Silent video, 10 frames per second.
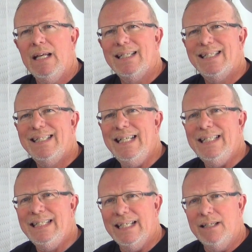
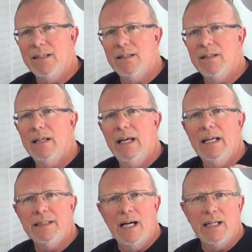Sensing
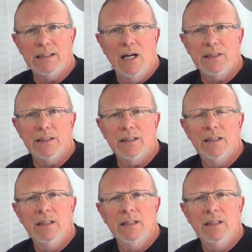and Diagnostic.